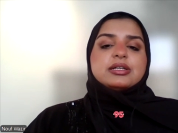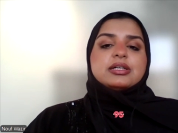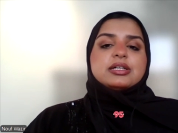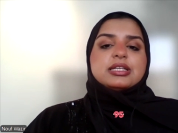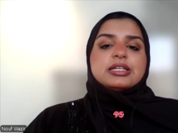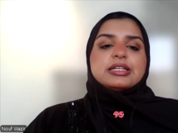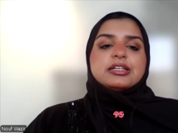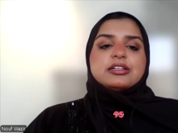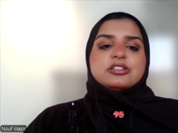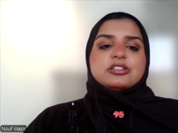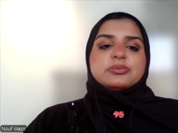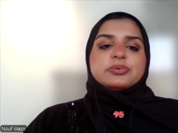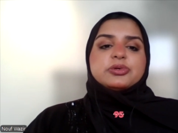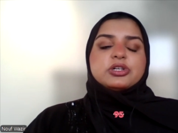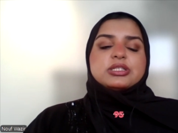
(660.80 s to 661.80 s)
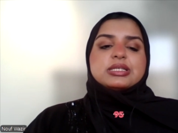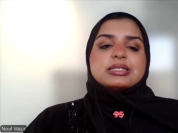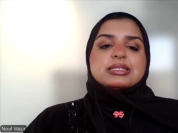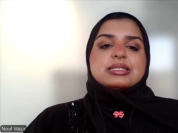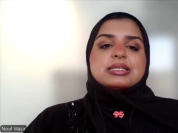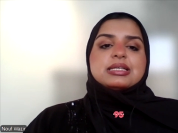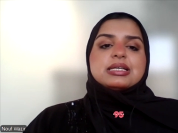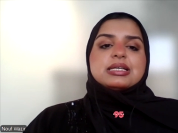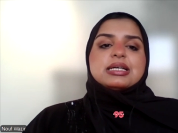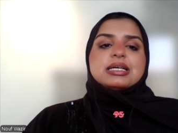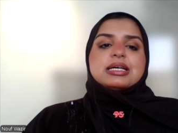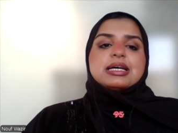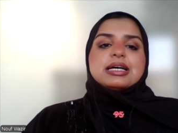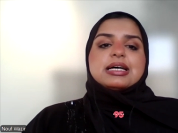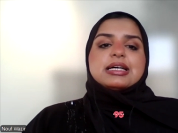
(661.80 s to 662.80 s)
uh, clean energy projects,
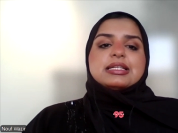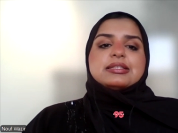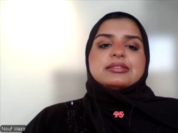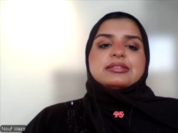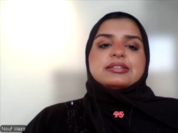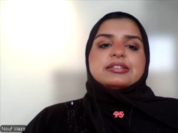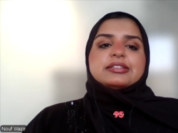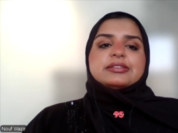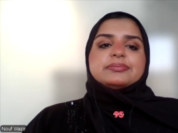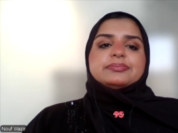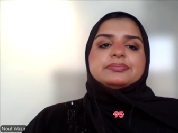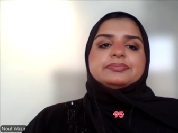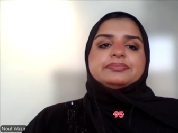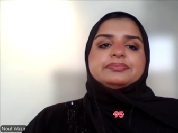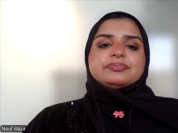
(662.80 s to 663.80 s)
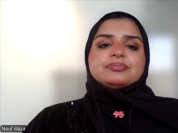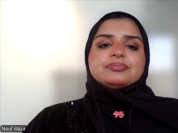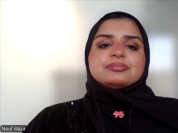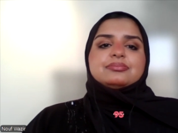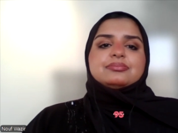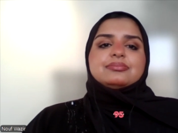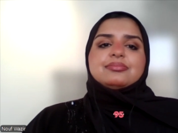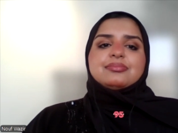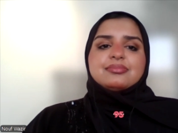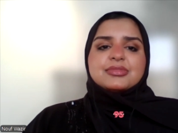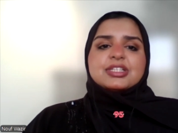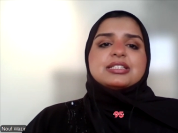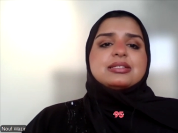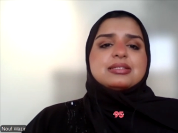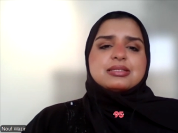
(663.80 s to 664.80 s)
and um,
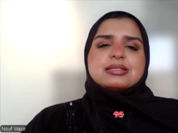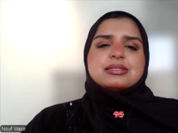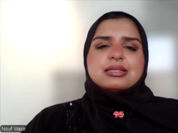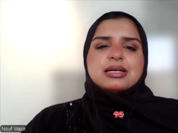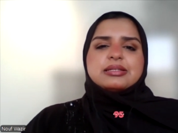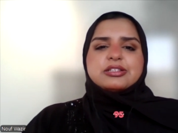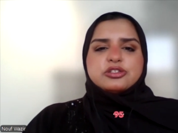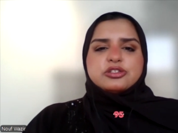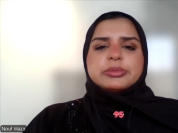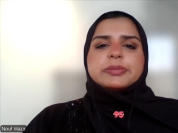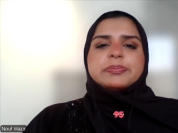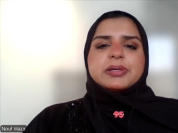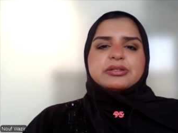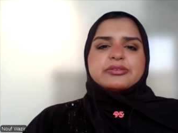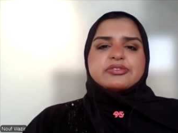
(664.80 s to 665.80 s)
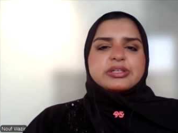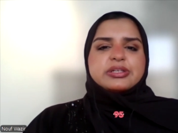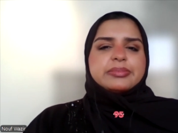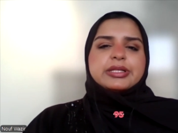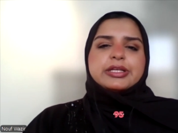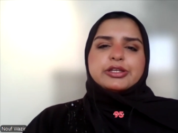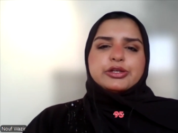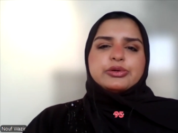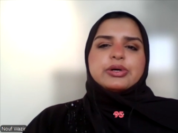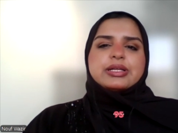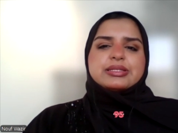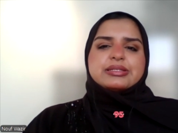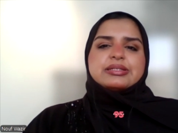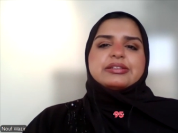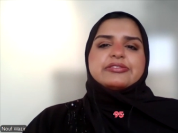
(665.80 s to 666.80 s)
it is exciting to be part of something new
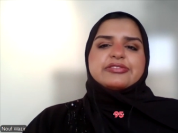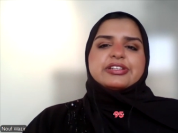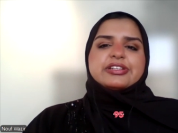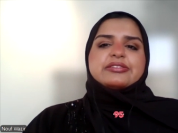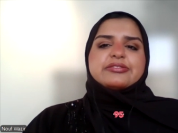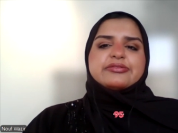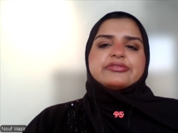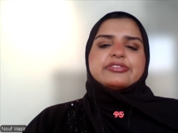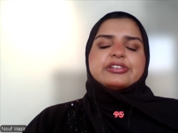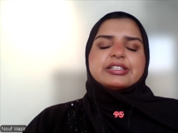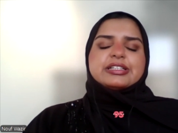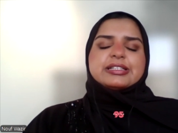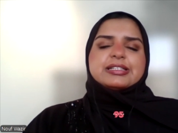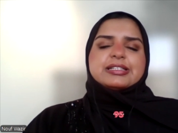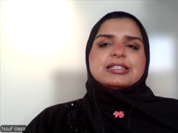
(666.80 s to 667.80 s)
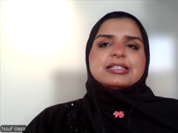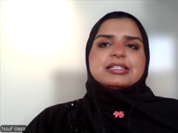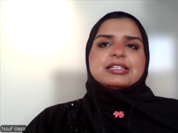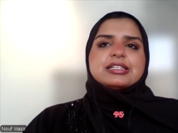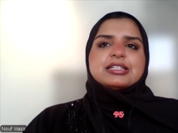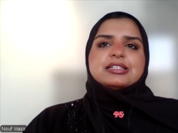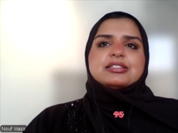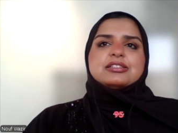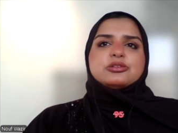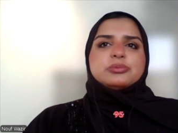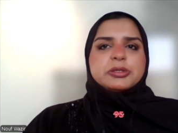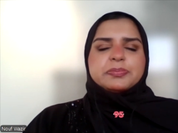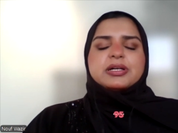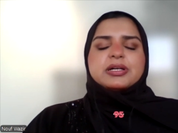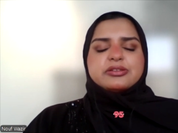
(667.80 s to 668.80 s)
and innovative, to
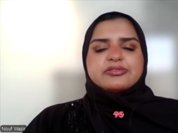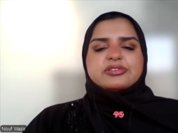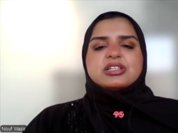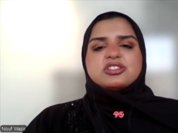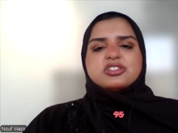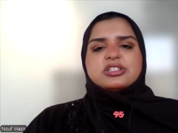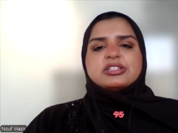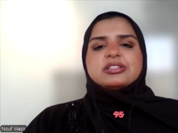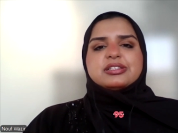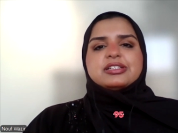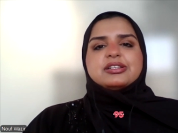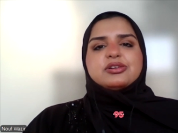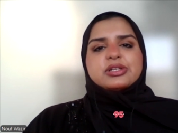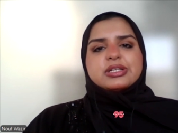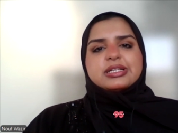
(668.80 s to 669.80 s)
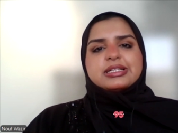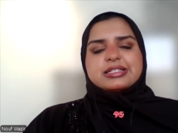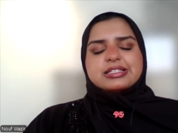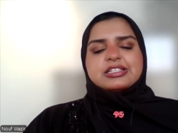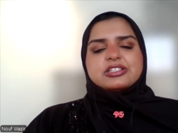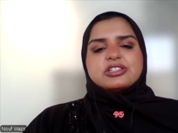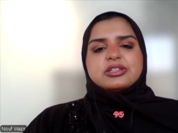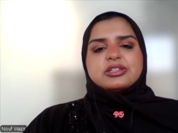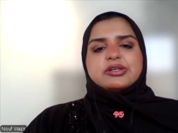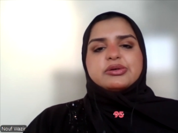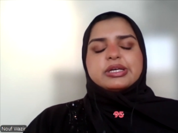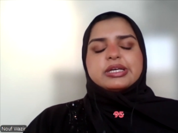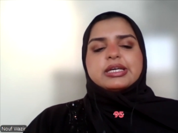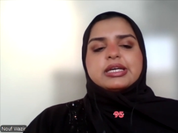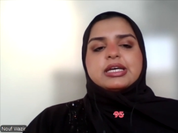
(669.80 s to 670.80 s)
be part of such an organization.
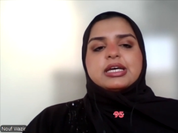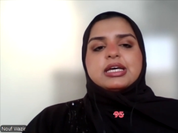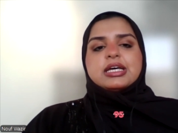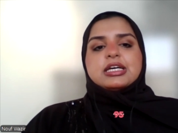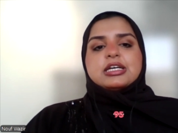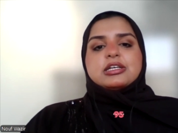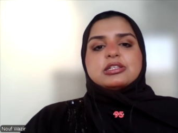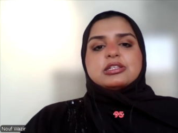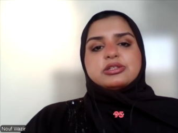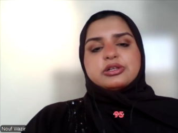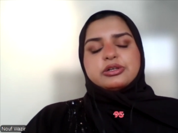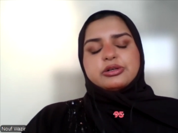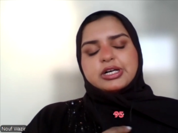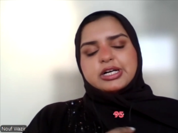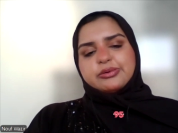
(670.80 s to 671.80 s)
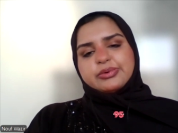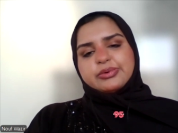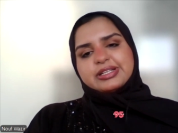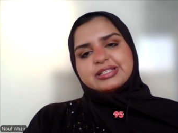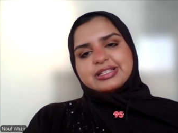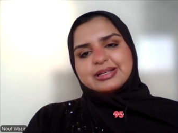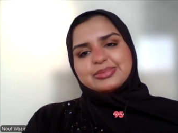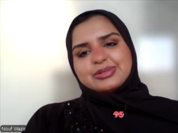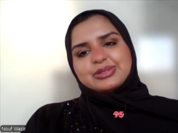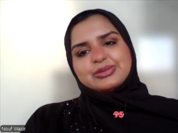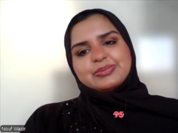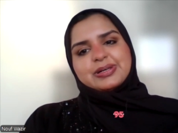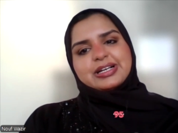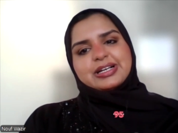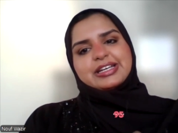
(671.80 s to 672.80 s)
Really. Mm. So when it comes to
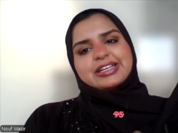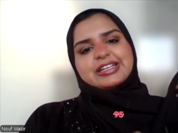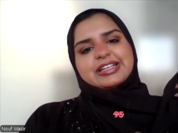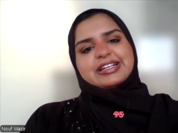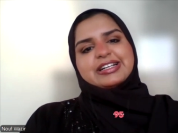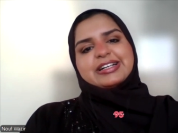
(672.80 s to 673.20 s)
my